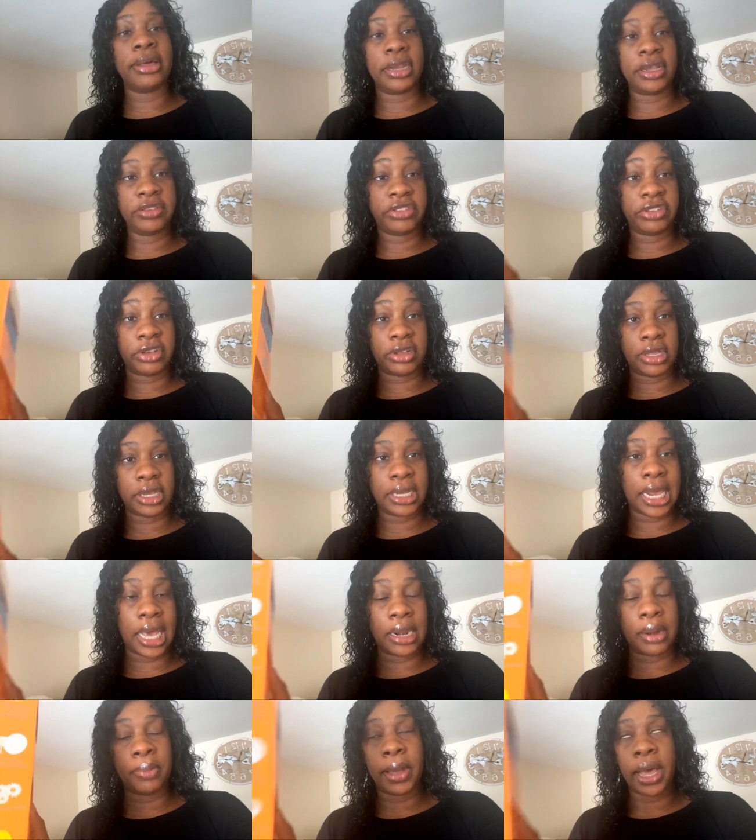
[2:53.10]
it is to clean
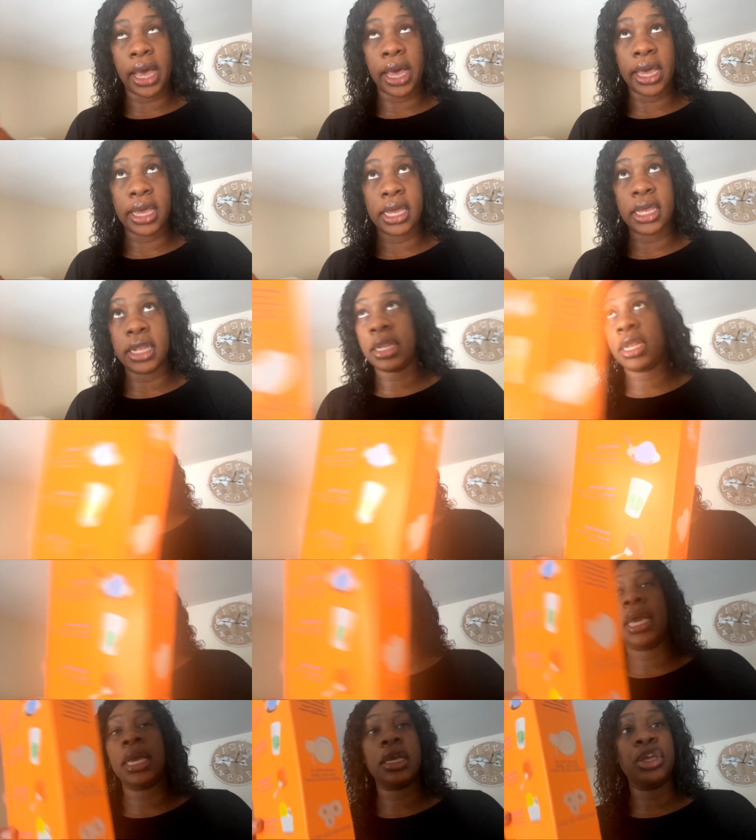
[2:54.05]
out a pot and then
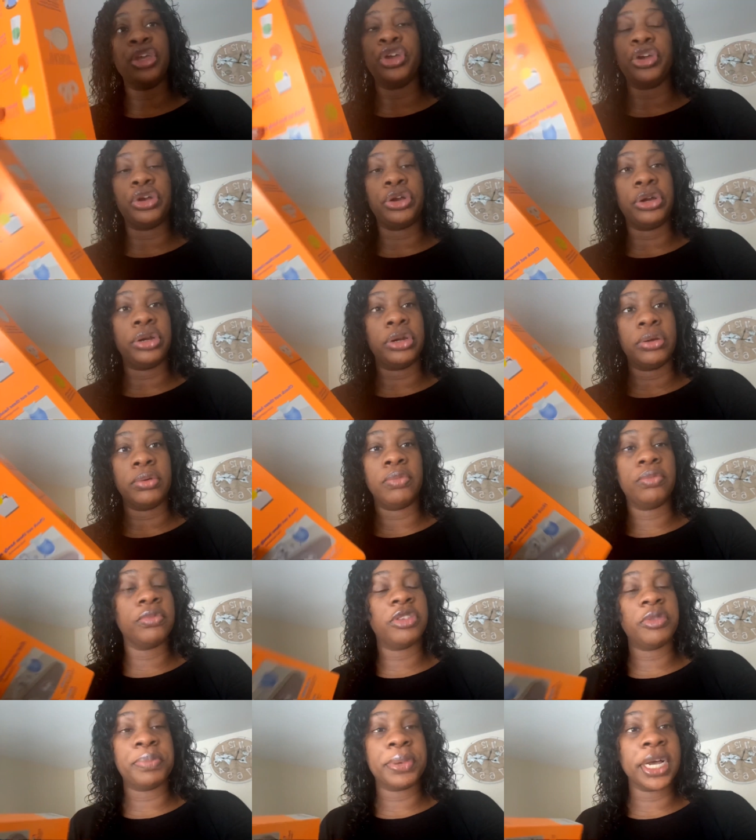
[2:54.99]
like your
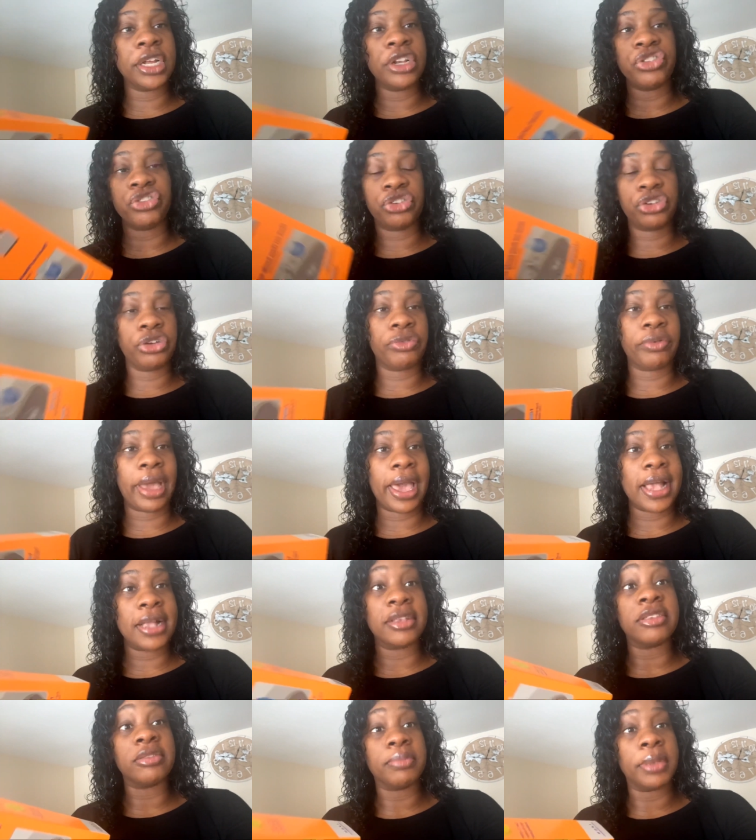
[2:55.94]
sponge or your
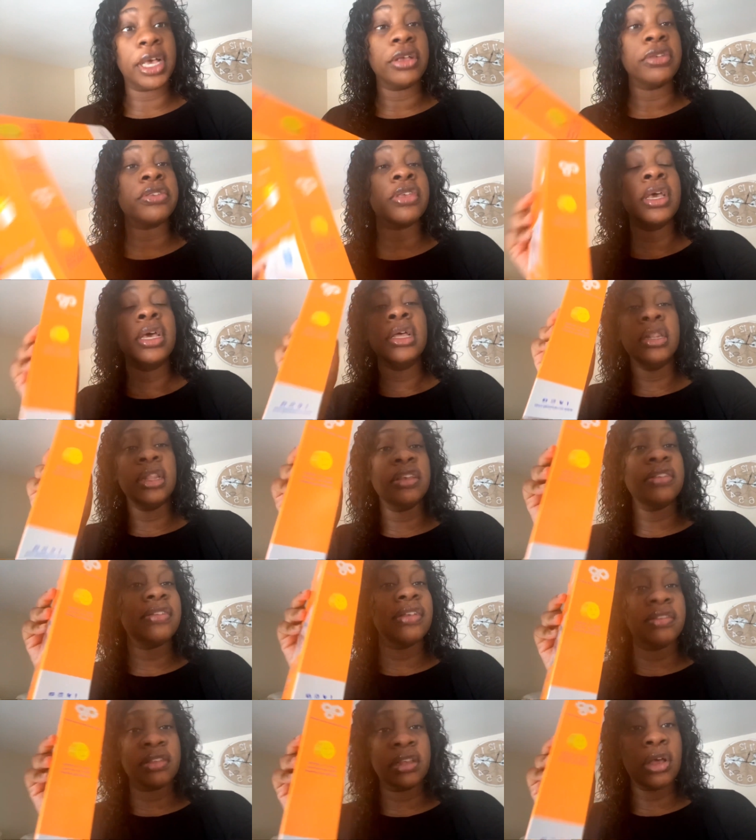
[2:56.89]
rag smells. This
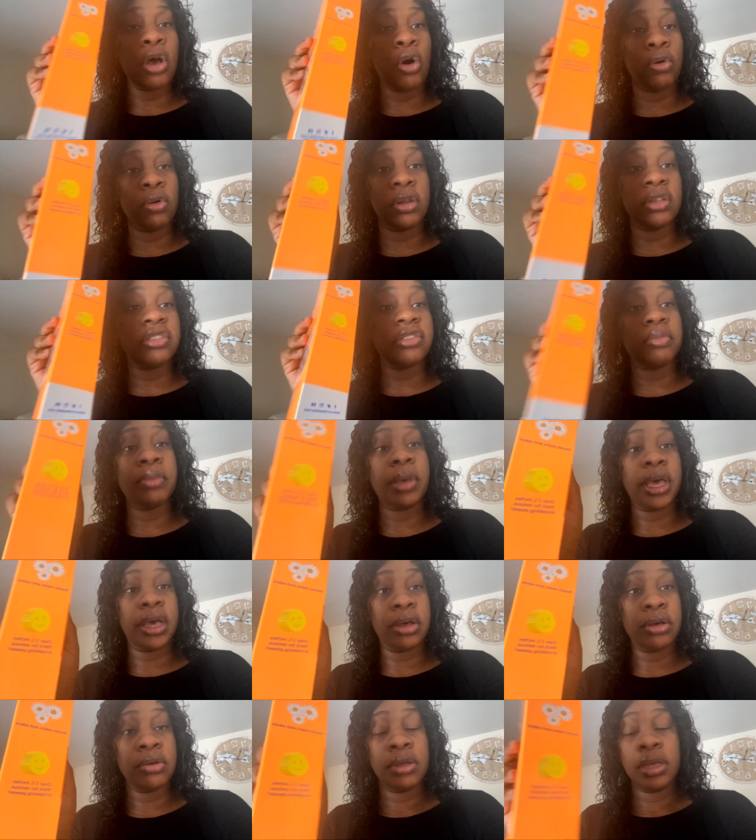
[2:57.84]
doesn't hold a
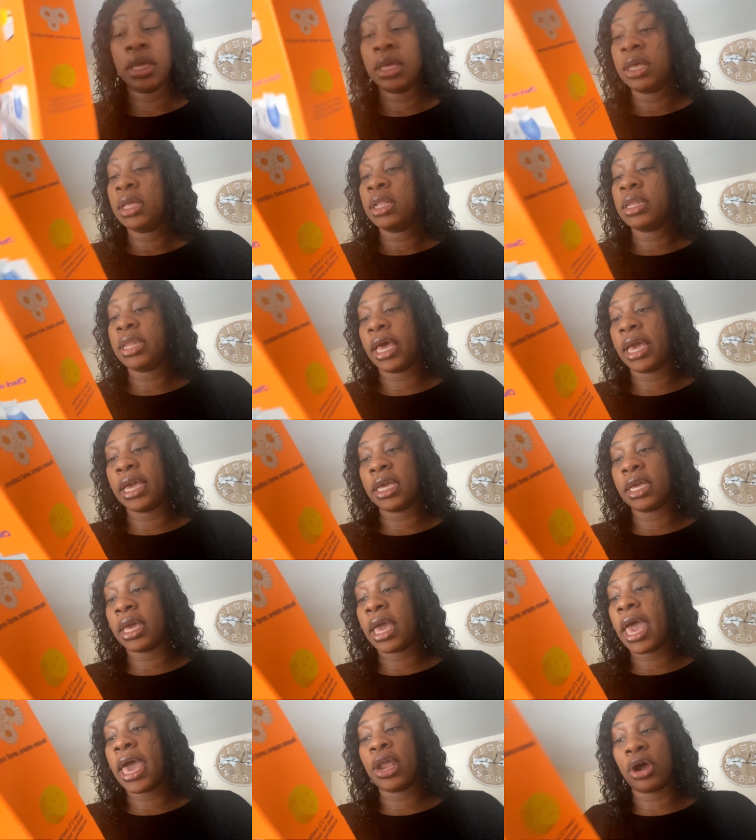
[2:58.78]
smell
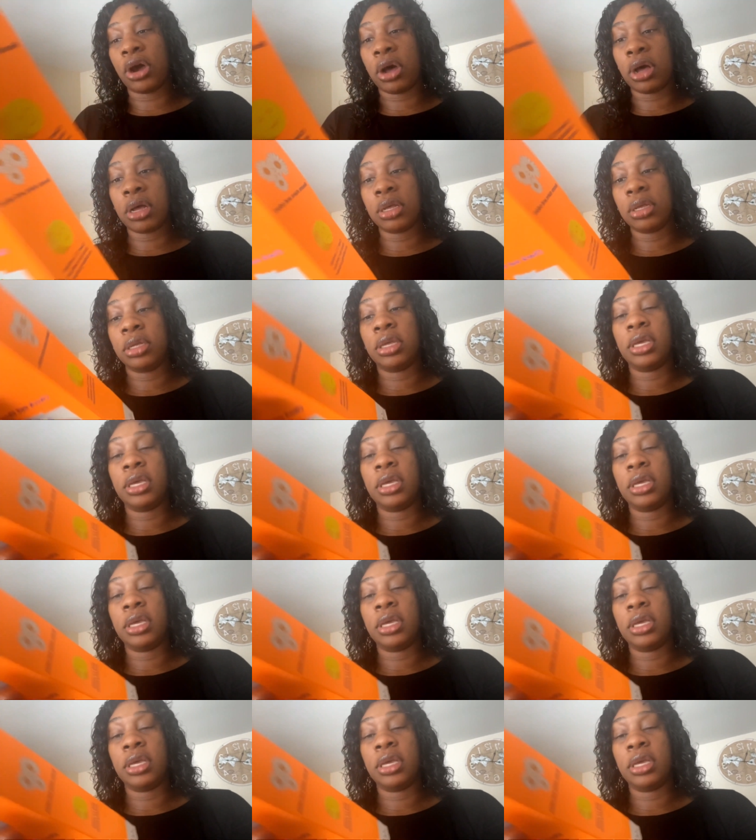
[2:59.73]
like at all.